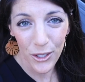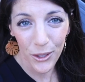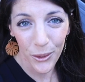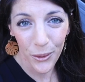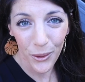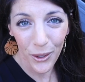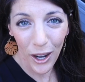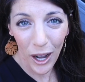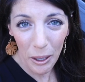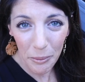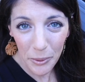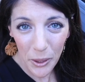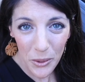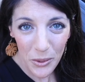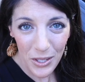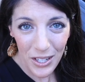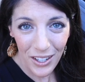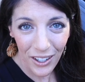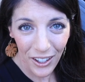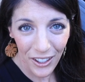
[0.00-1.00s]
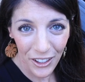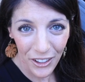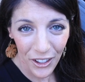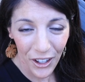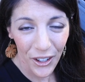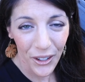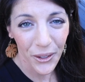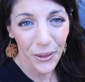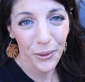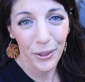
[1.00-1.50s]
to composting on your
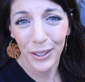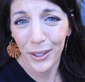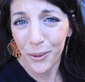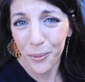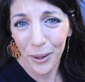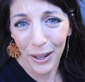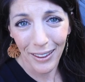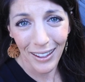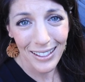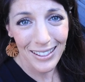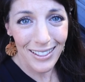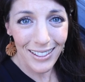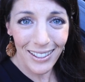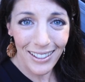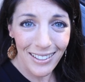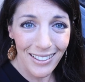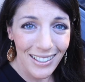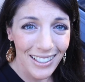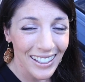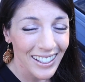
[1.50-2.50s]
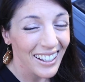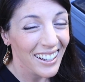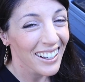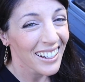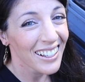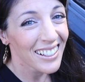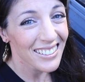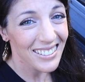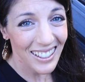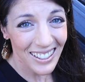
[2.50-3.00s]
own in a way that's easy,
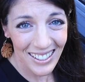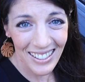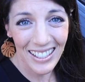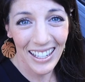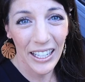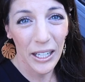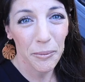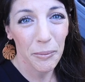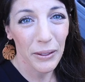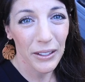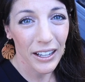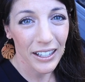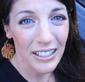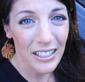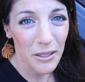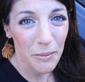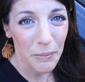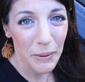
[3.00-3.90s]
doesn't take up a lot of